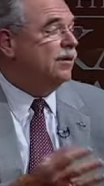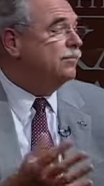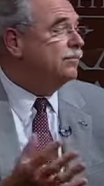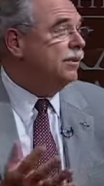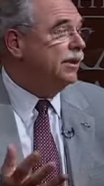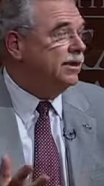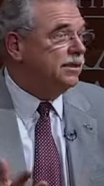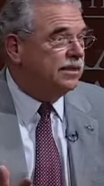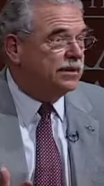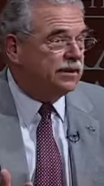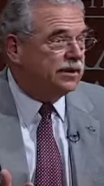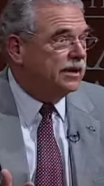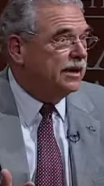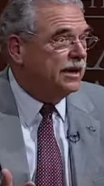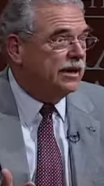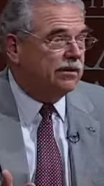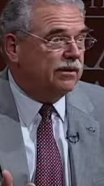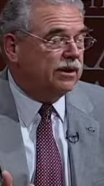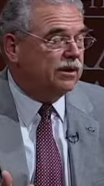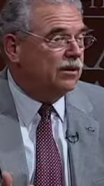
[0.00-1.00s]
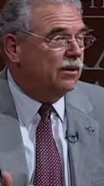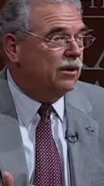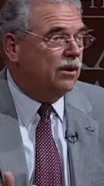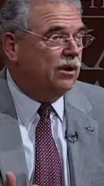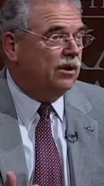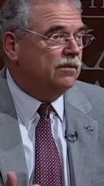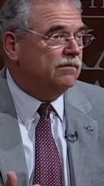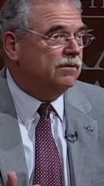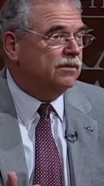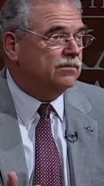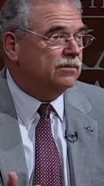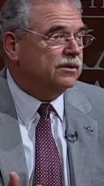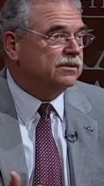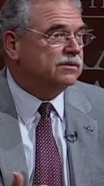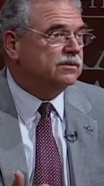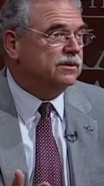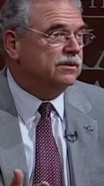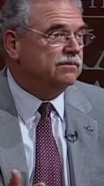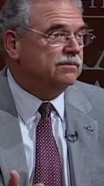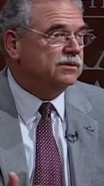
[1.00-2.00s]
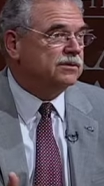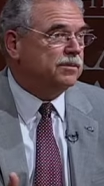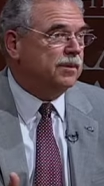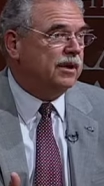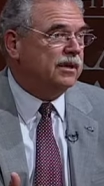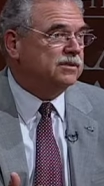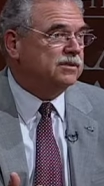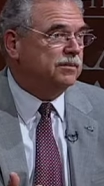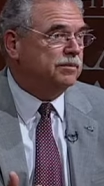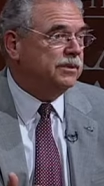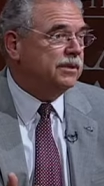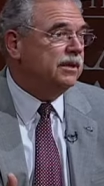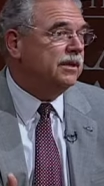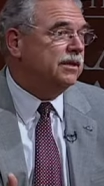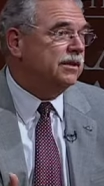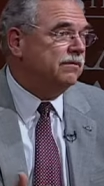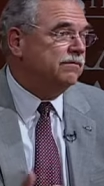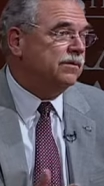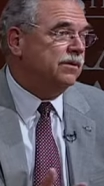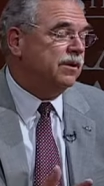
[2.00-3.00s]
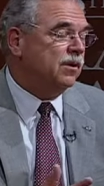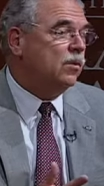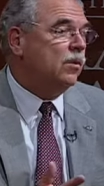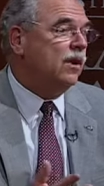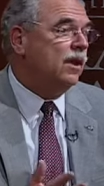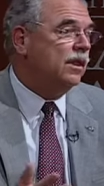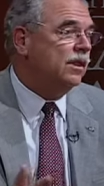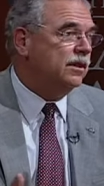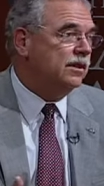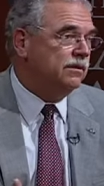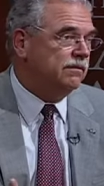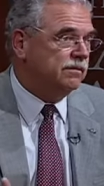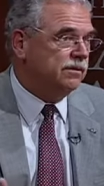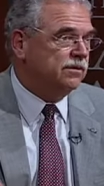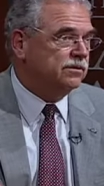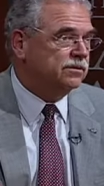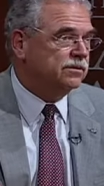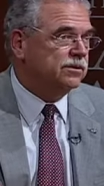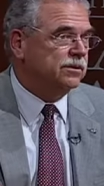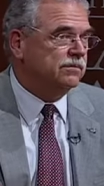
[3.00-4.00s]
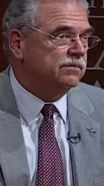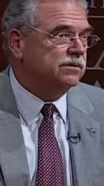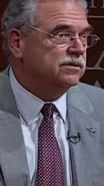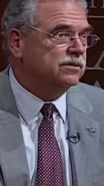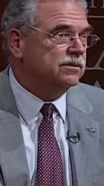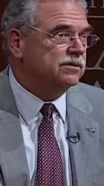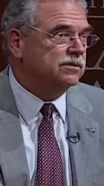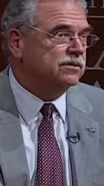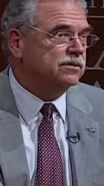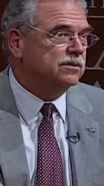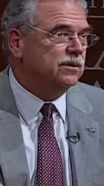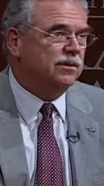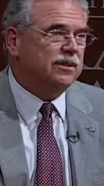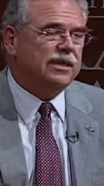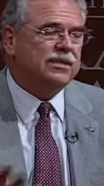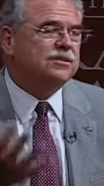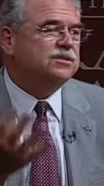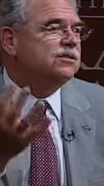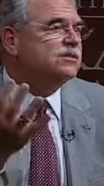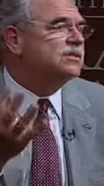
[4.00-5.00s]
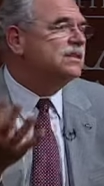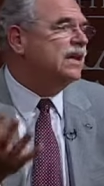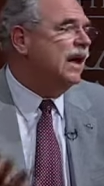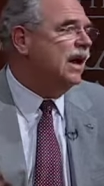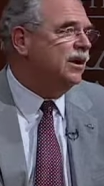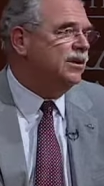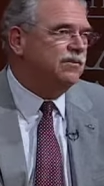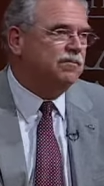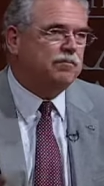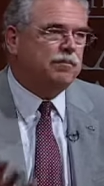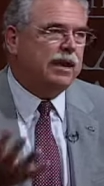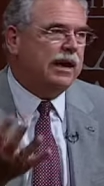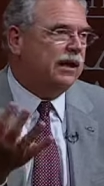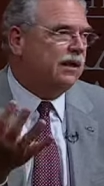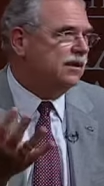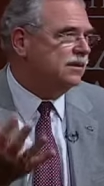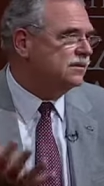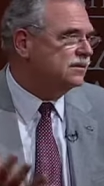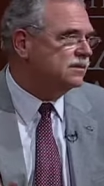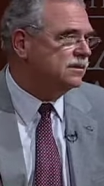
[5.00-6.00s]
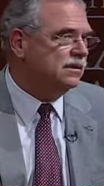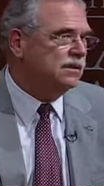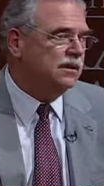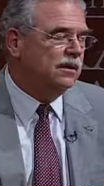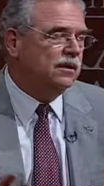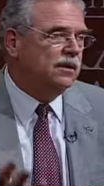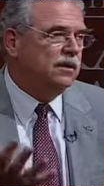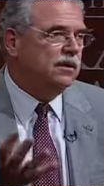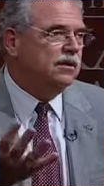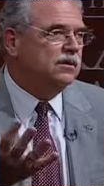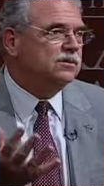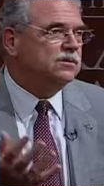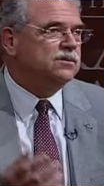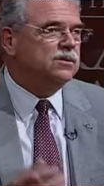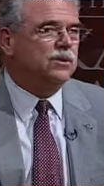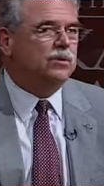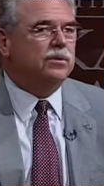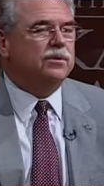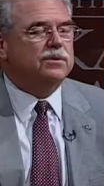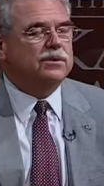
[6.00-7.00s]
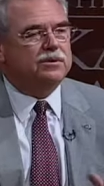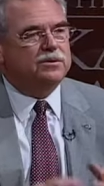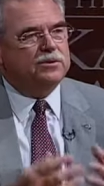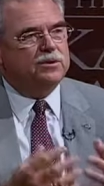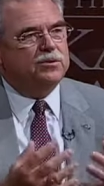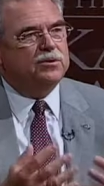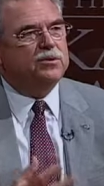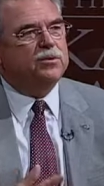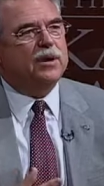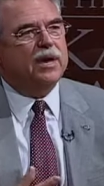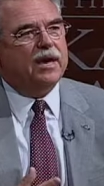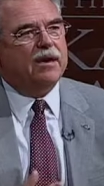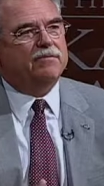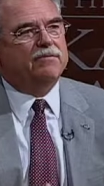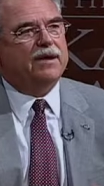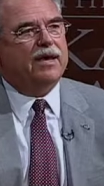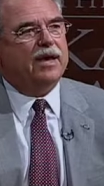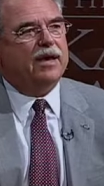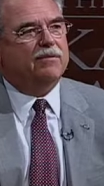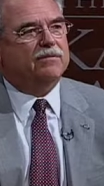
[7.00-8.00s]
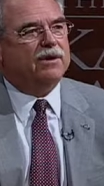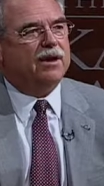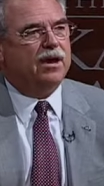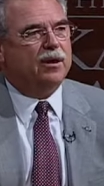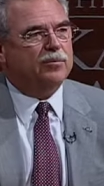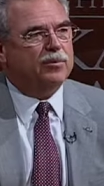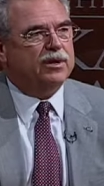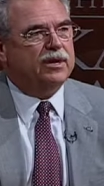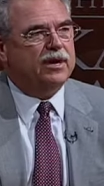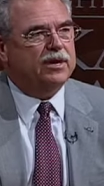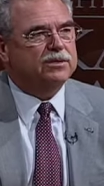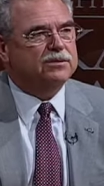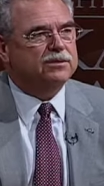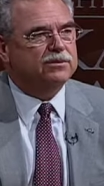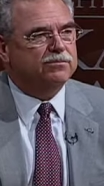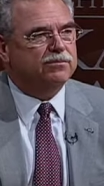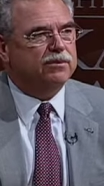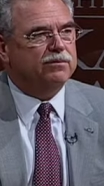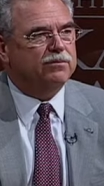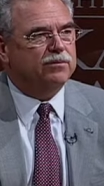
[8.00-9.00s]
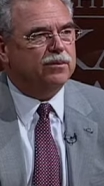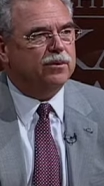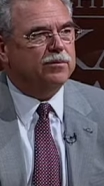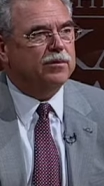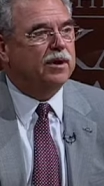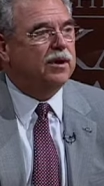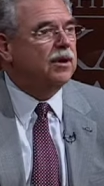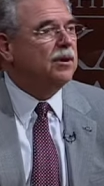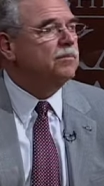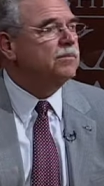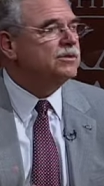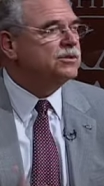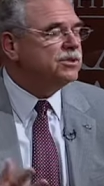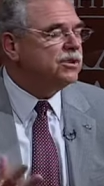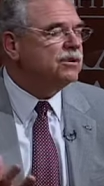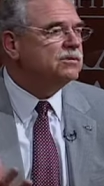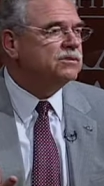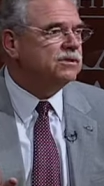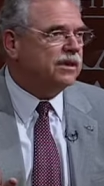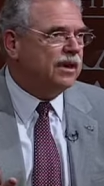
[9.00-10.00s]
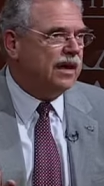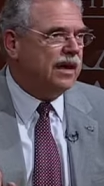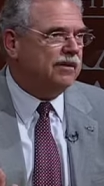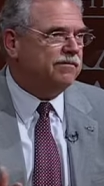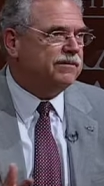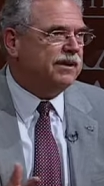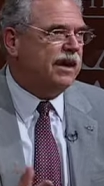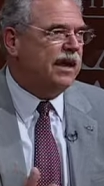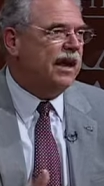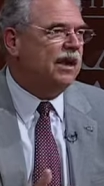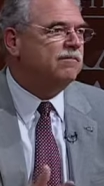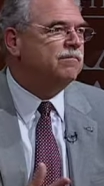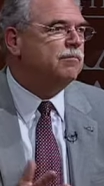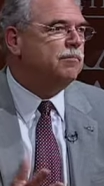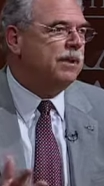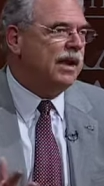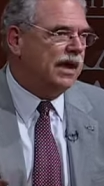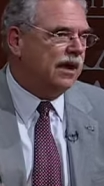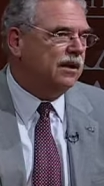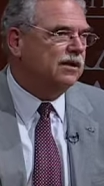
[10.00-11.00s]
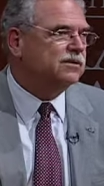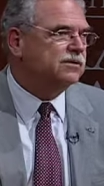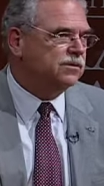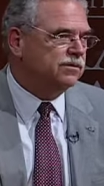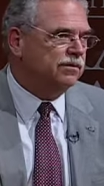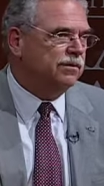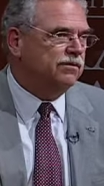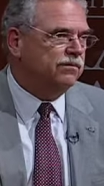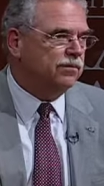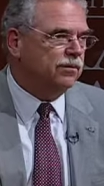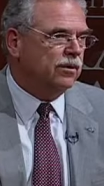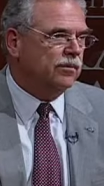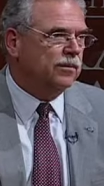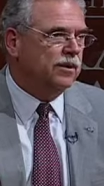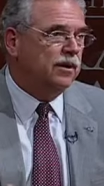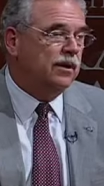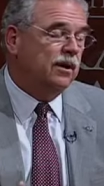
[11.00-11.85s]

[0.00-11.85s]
but they're carrying all of the risk and responsibility for the quality of those services and so on, that's just out of balance. So you do have to have comprehensive reform, but you also have to have balanced reform.